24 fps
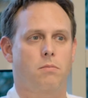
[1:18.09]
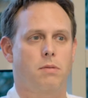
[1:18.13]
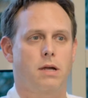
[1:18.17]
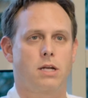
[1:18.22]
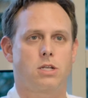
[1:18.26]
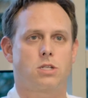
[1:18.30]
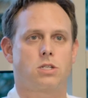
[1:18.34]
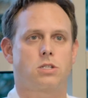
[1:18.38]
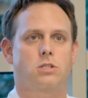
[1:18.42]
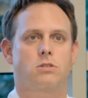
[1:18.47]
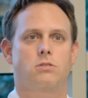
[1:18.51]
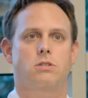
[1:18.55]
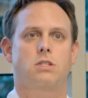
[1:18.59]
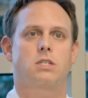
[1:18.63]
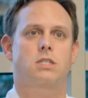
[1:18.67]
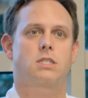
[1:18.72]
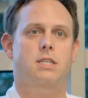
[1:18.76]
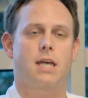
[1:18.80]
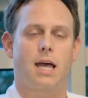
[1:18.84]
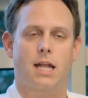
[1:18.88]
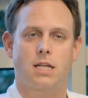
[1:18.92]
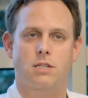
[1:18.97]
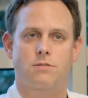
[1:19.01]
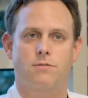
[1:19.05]
Patients are
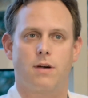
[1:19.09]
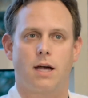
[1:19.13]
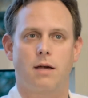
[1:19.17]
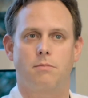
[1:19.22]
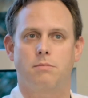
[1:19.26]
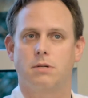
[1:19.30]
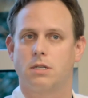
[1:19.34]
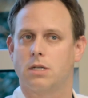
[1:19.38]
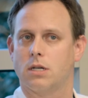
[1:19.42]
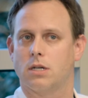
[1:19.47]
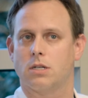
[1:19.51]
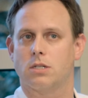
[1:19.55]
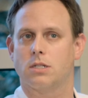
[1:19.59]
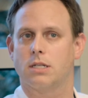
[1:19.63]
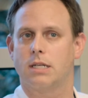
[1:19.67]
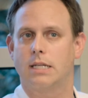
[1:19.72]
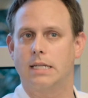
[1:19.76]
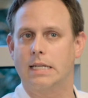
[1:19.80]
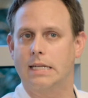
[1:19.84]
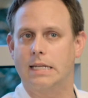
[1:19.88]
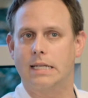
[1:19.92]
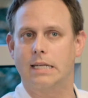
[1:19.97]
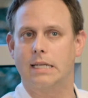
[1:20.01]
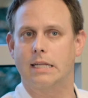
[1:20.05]
dissatisfied because
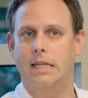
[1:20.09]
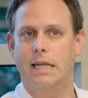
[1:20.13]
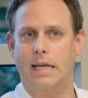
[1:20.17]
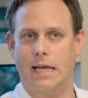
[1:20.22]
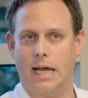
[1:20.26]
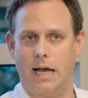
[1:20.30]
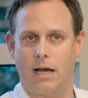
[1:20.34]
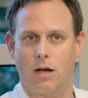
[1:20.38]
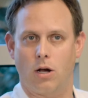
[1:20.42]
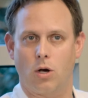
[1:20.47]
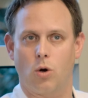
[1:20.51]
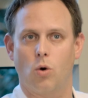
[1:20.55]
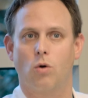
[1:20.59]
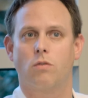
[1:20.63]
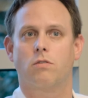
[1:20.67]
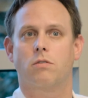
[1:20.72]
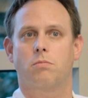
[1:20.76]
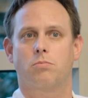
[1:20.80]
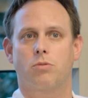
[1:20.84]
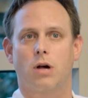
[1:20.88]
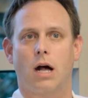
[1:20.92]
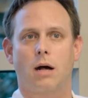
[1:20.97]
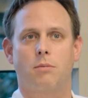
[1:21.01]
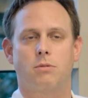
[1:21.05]
they got
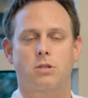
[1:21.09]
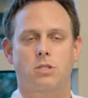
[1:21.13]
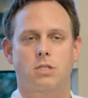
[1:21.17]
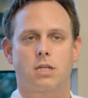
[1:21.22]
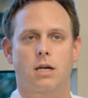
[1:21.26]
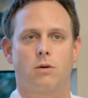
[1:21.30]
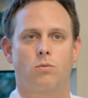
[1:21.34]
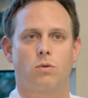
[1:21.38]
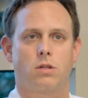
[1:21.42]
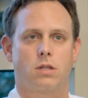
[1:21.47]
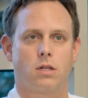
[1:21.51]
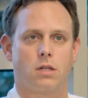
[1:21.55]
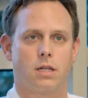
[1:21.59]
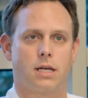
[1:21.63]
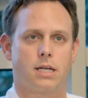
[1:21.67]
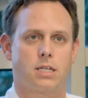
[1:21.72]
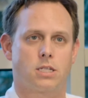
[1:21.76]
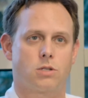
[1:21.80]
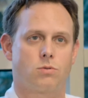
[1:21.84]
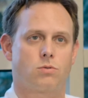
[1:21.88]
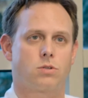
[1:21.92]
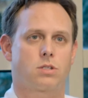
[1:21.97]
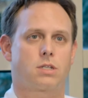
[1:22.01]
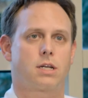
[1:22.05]
overpromised on what the
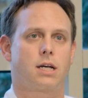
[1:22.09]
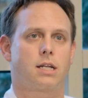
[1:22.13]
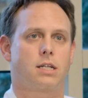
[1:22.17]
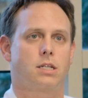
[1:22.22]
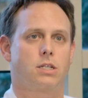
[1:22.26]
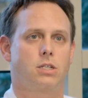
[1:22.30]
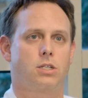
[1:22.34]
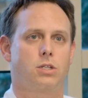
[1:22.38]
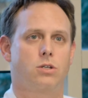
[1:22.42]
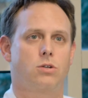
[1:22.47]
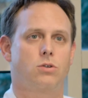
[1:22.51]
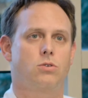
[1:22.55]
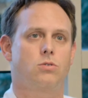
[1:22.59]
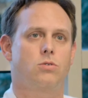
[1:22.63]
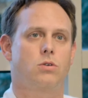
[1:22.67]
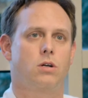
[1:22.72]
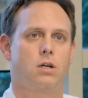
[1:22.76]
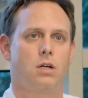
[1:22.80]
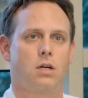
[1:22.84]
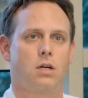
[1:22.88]
laser was going to do.